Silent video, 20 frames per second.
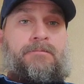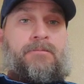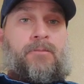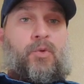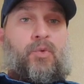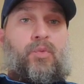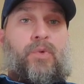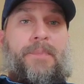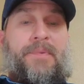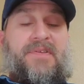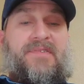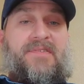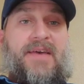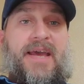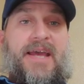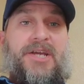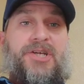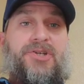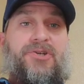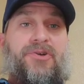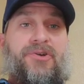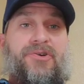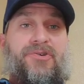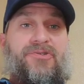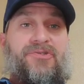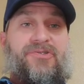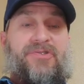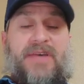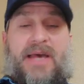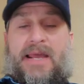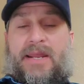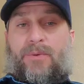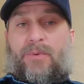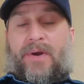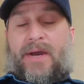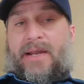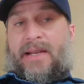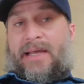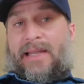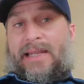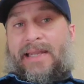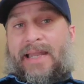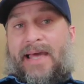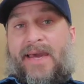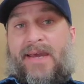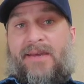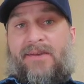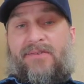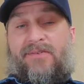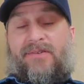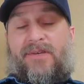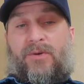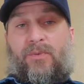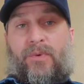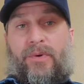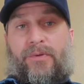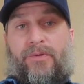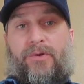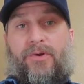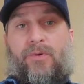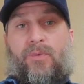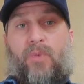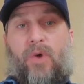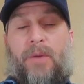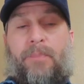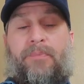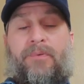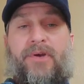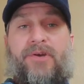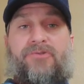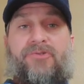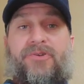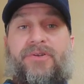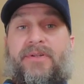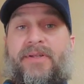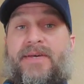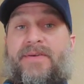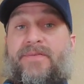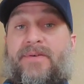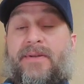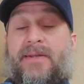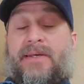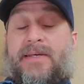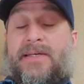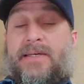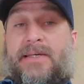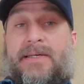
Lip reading: reputation are you setting? What kind of legacy with your workplace are you leaving?